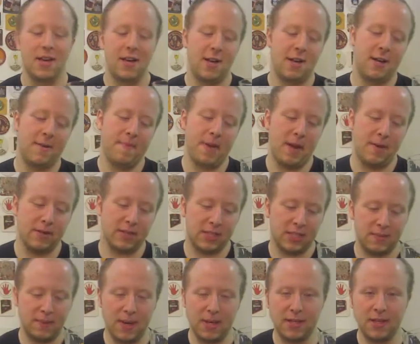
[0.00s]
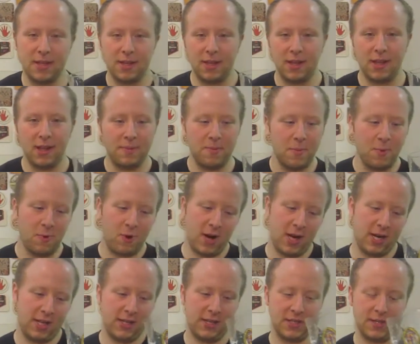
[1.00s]
I was expecting a lot more
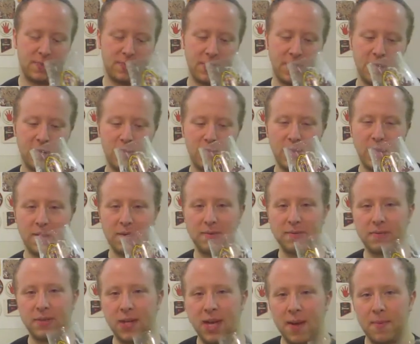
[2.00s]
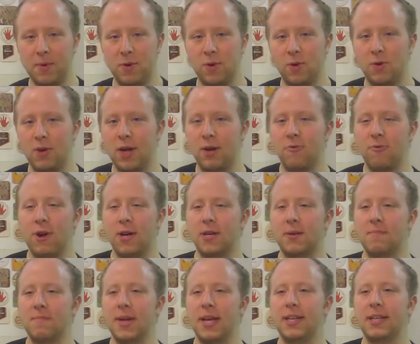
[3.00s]
out of this beer when Chemical Craig
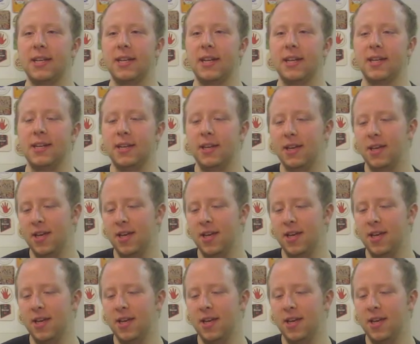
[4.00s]
recommended it.